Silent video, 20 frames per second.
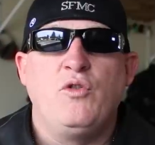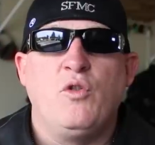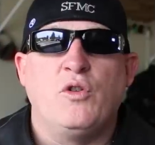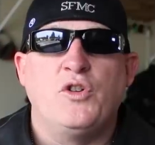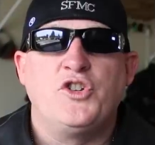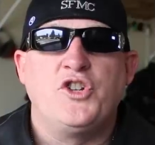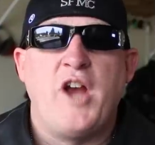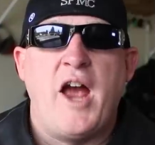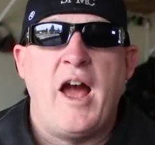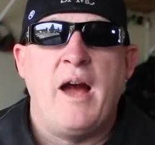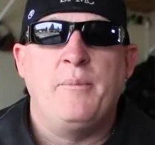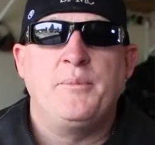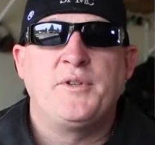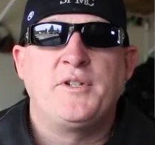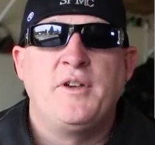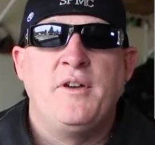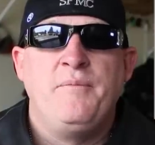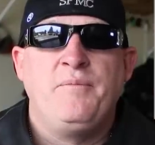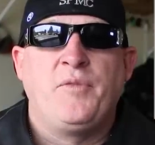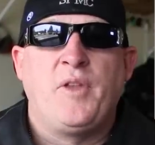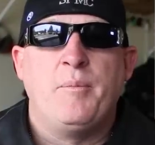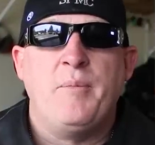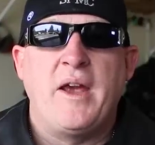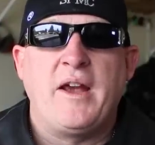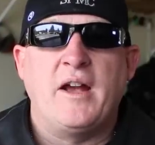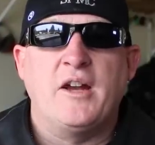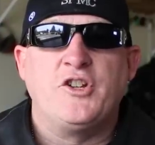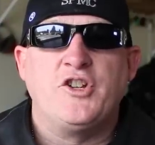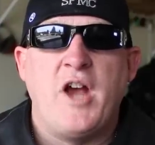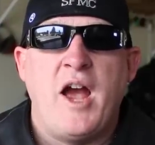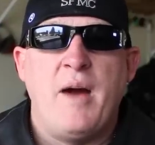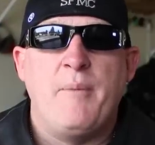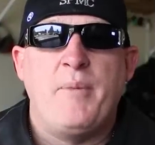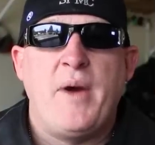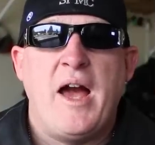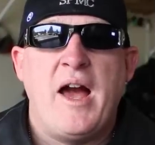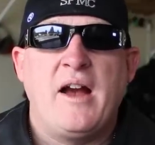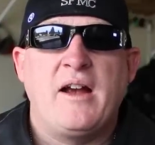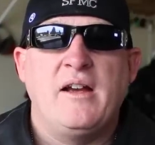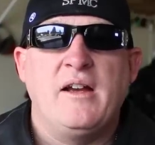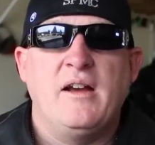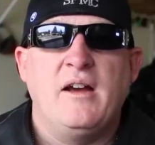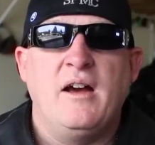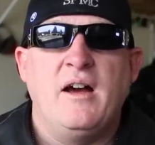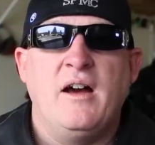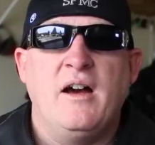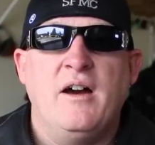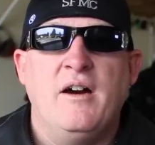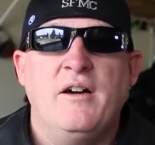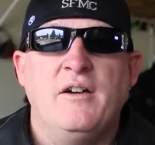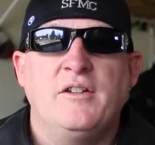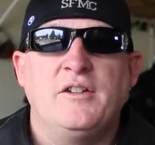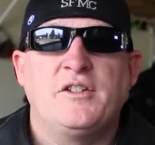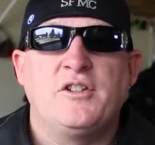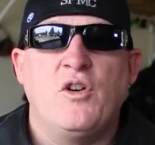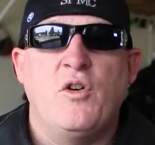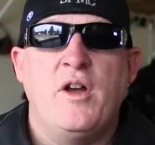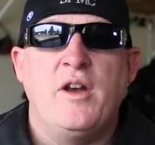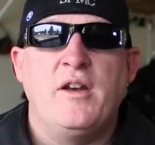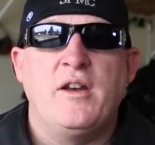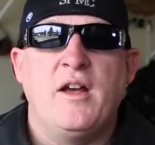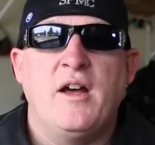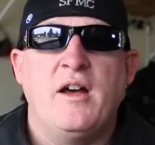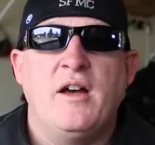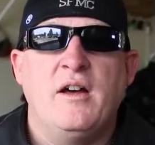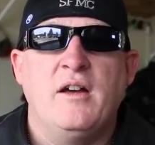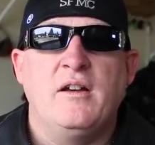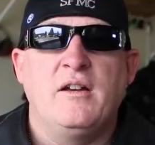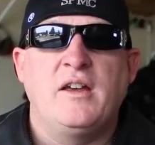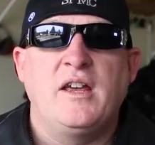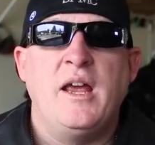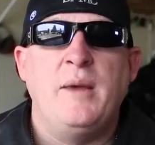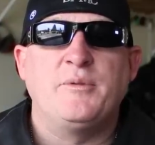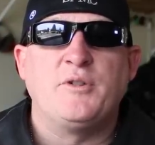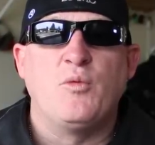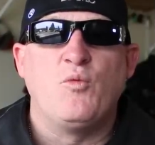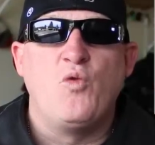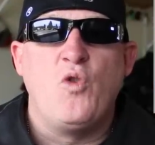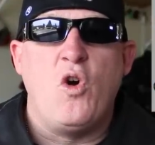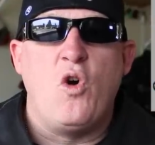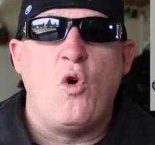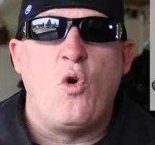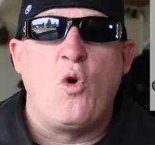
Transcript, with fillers: your chaps, make a chap pack so it keeps them real